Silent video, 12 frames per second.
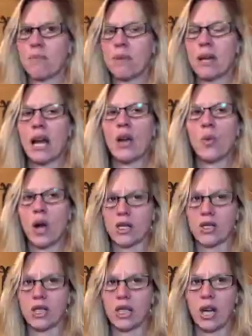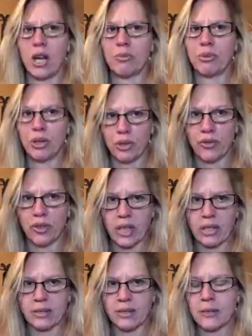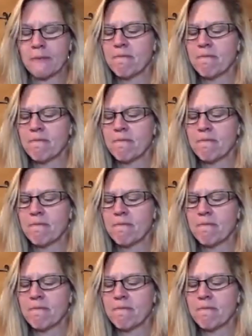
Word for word: but I watched it on Pure Flix,